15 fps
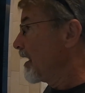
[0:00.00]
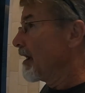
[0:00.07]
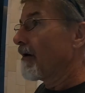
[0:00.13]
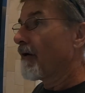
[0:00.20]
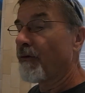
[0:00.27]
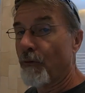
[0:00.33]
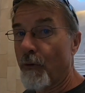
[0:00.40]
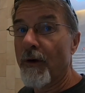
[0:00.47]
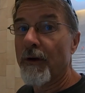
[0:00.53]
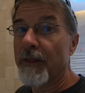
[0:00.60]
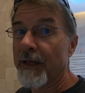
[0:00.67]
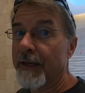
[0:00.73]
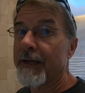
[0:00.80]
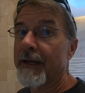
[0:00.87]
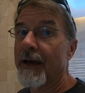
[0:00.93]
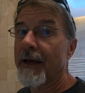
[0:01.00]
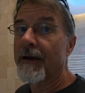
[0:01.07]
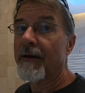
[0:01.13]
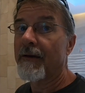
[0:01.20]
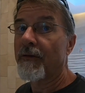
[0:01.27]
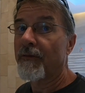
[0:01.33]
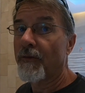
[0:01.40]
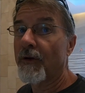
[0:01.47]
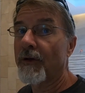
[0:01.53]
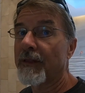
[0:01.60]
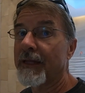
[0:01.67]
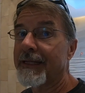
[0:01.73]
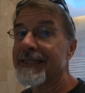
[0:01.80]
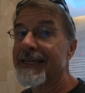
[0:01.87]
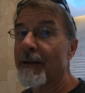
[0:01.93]
for
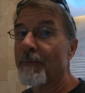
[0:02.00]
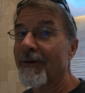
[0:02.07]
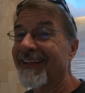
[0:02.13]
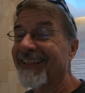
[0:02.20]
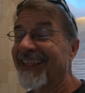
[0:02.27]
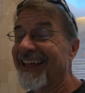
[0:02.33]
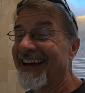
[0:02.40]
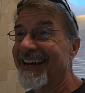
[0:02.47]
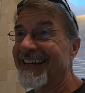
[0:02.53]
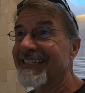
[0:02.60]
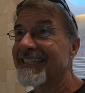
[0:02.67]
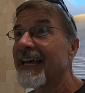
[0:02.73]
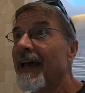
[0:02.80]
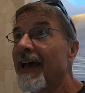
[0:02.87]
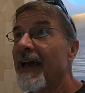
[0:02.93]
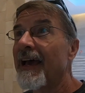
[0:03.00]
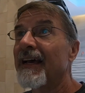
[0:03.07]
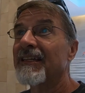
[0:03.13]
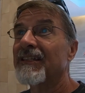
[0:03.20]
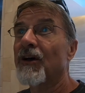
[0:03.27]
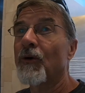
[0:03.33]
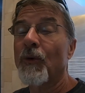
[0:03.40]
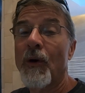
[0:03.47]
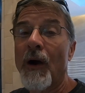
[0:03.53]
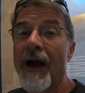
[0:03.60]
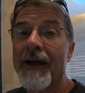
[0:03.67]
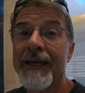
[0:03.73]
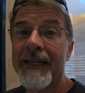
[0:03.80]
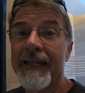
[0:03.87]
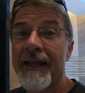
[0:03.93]
the tempered glass. So
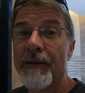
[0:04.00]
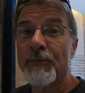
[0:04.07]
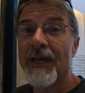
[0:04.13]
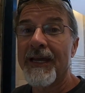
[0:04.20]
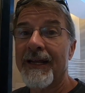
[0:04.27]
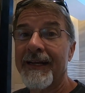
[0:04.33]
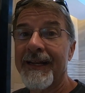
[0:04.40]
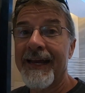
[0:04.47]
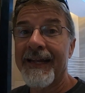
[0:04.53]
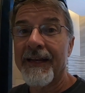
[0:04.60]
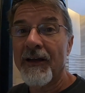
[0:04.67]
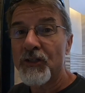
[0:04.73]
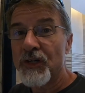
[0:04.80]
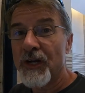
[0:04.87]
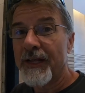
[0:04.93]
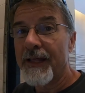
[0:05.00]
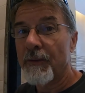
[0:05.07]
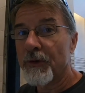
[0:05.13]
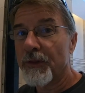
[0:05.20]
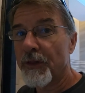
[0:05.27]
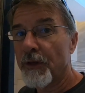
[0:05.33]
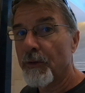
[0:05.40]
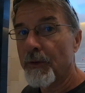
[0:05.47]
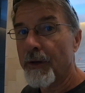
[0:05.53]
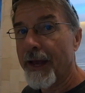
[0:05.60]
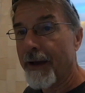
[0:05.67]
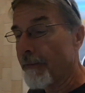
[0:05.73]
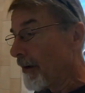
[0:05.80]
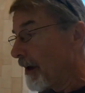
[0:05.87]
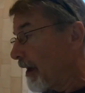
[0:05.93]
I'll get an update on that, and I'll share that with you now.